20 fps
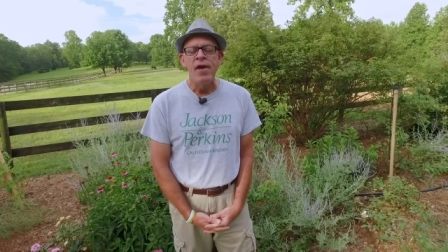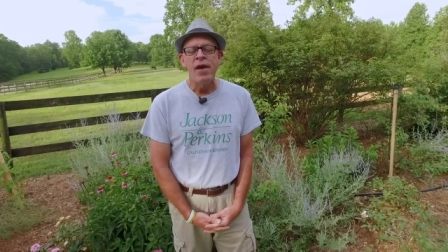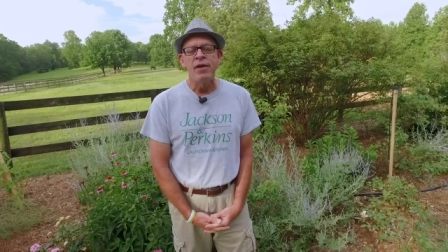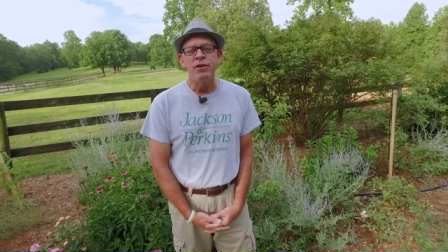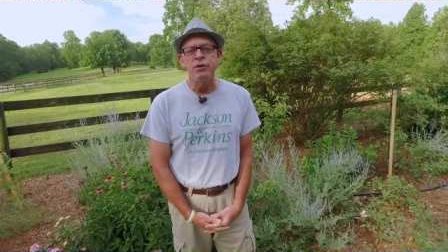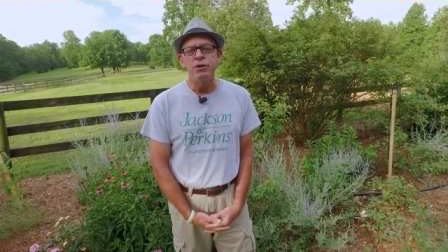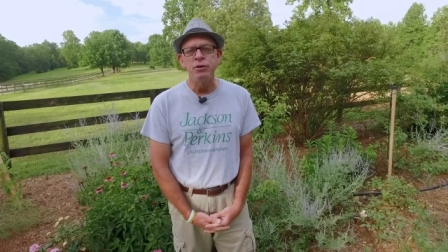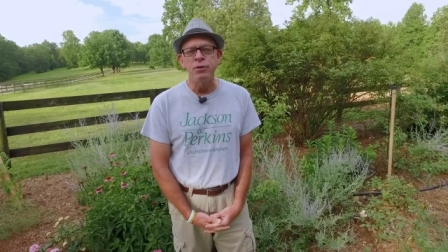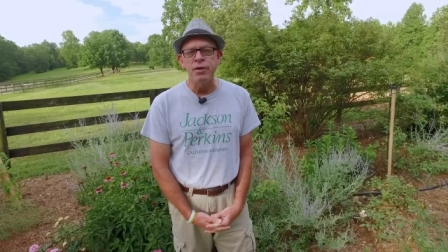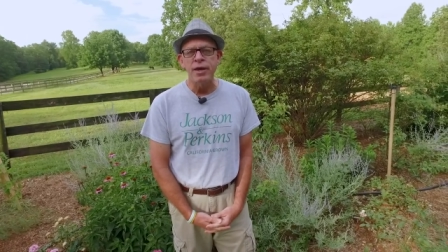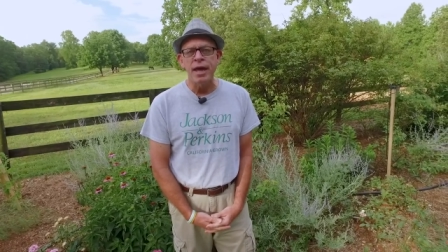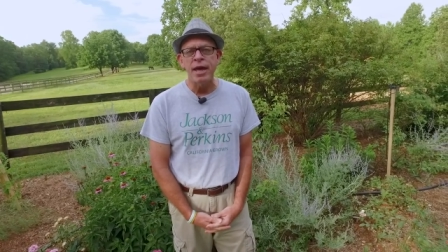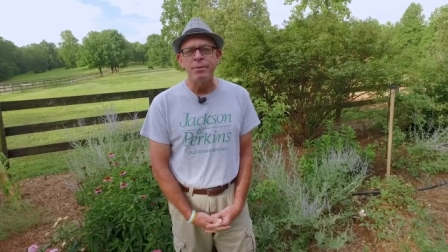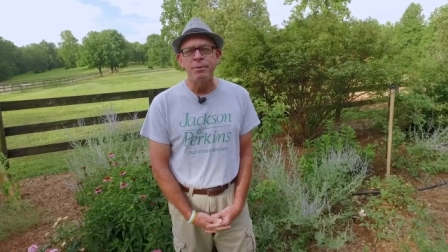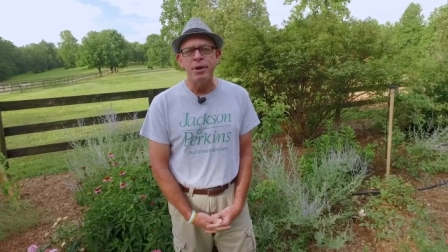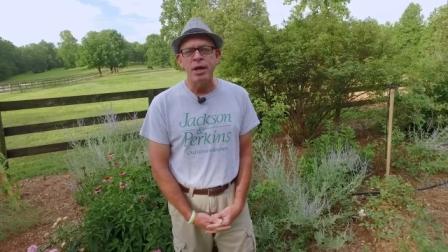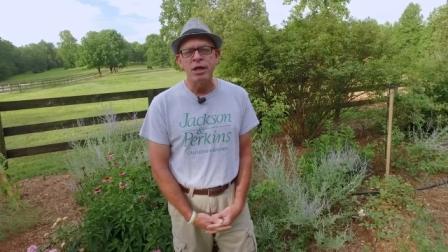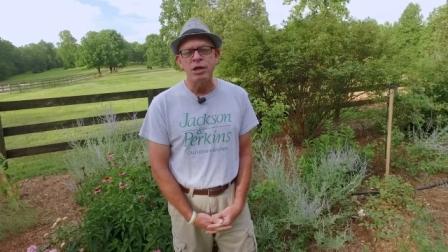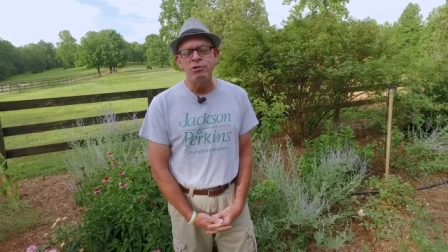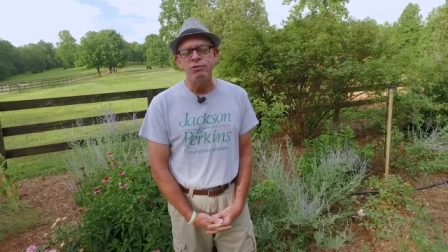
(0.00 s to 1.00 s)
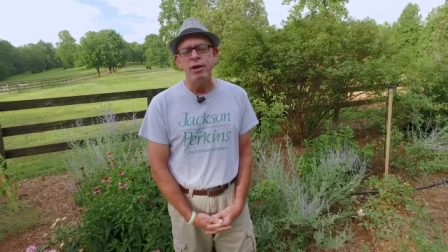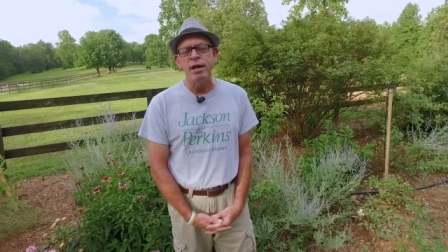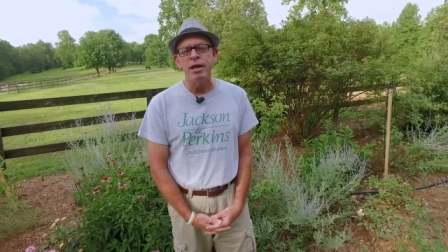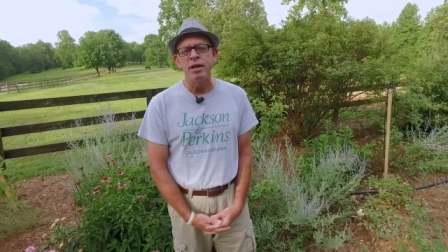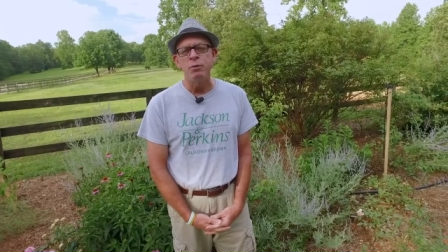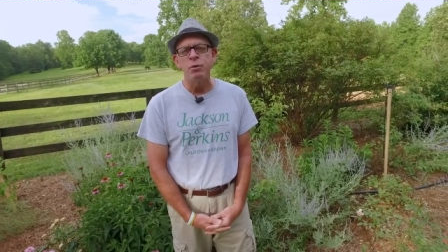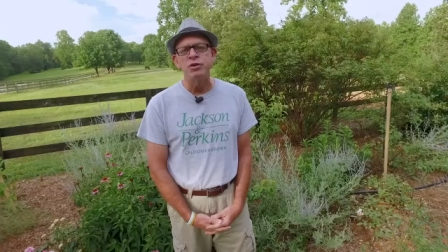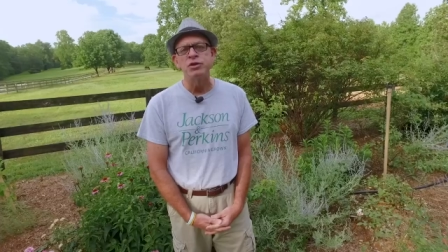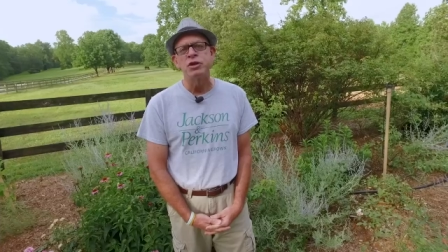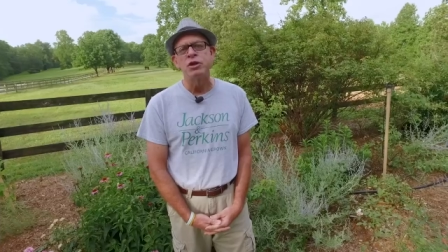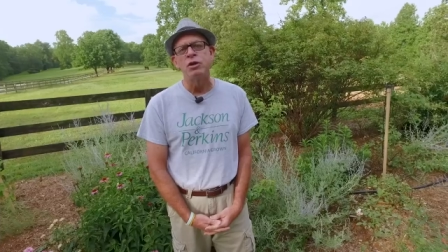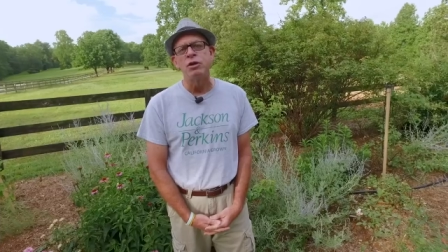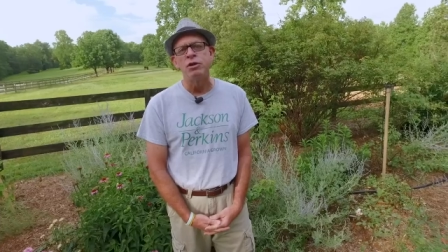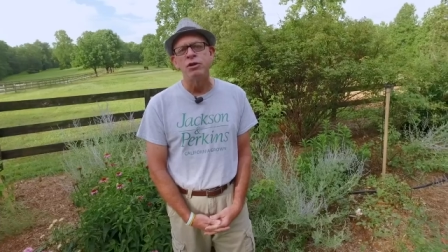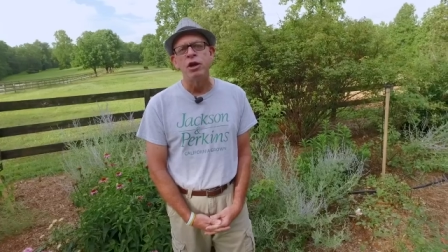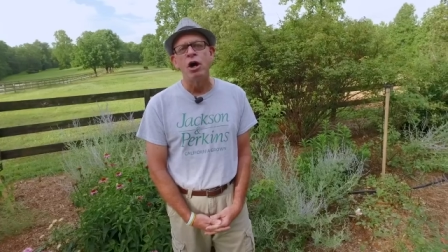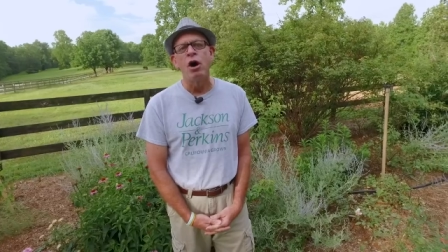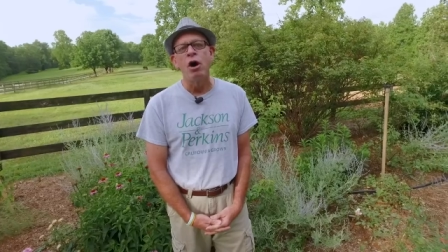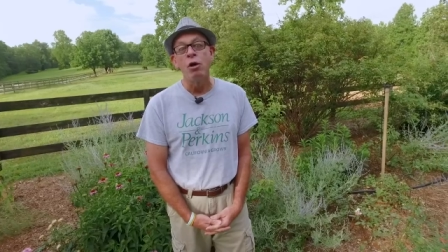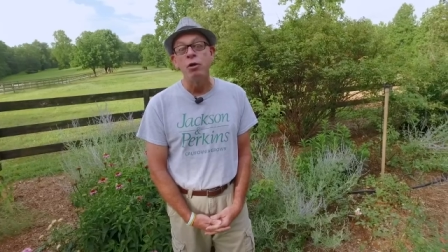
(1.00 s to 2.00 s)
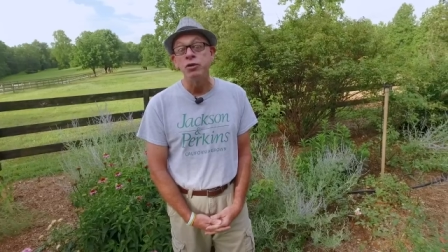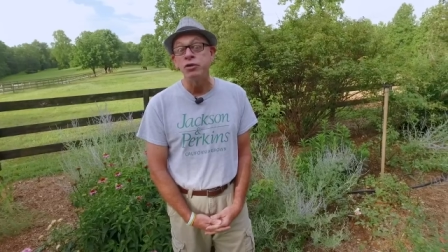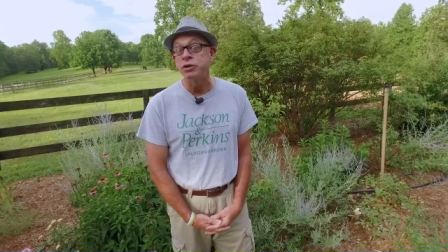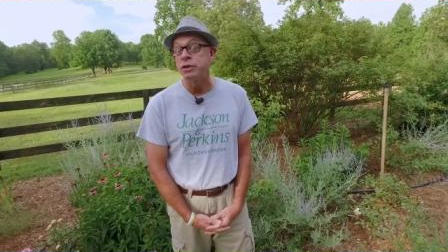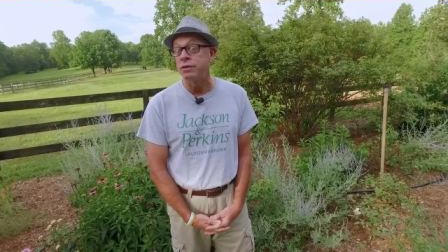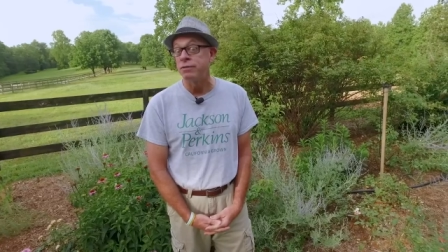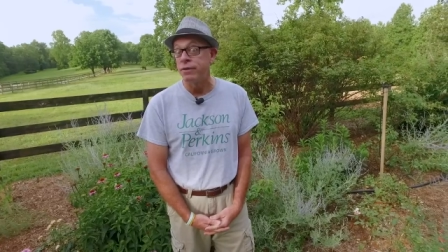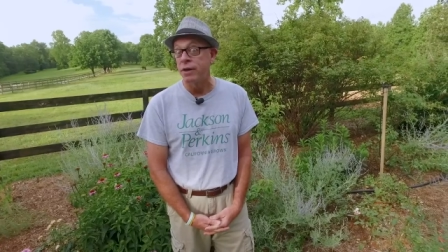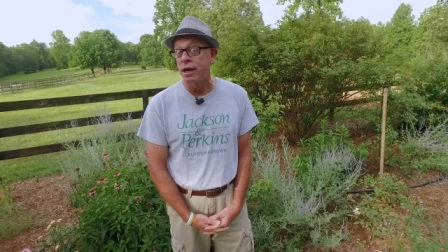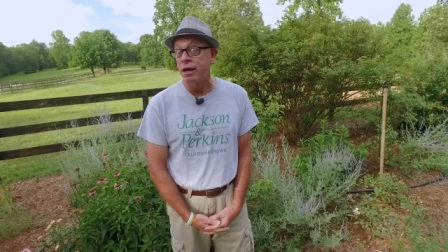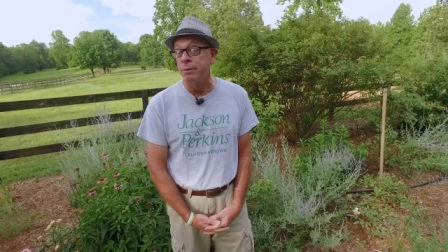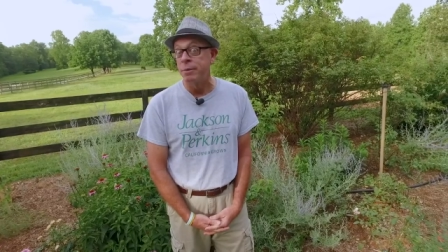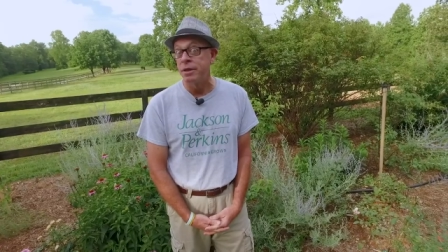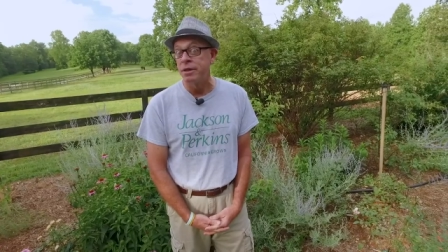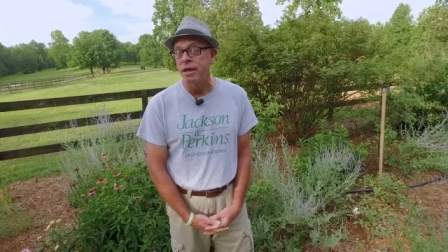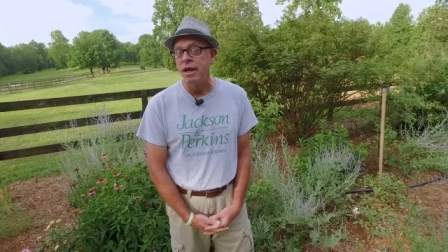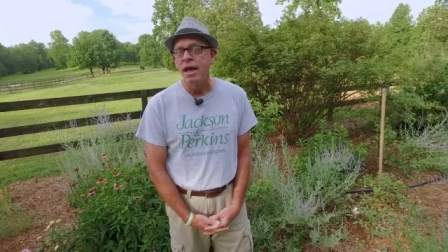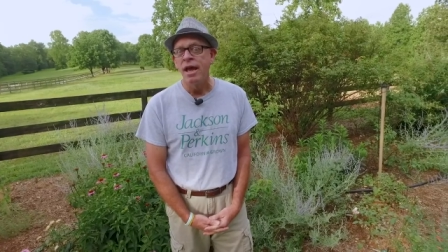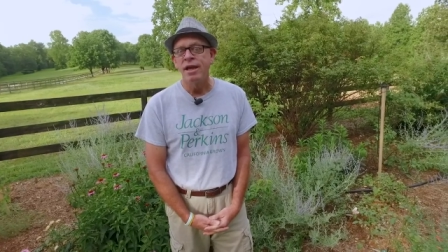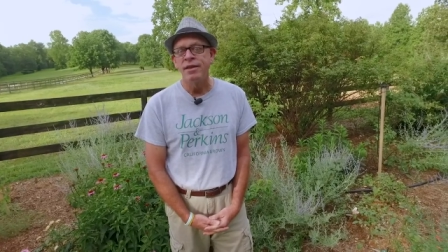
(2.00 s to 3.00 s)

And you do that by creating what's called a host environment,